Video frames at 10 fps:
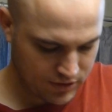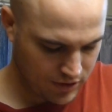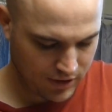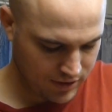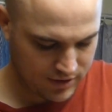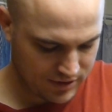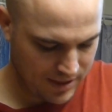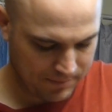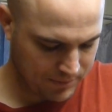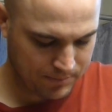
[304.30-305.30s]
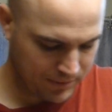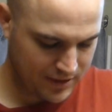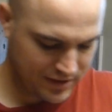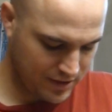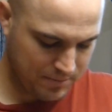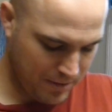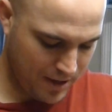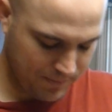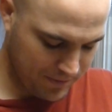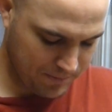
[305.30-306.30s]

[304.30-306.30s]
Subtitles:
chunk of the sample pressed in the bottom